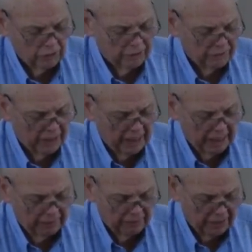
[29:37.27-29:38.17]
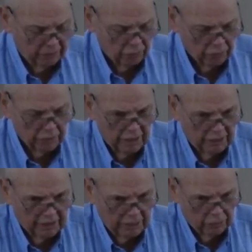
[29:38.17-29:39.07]
uh, they they were
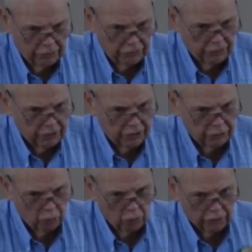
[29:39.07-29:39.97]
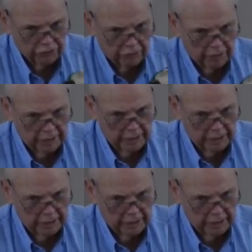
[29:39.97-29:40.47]
they were doing a good work there,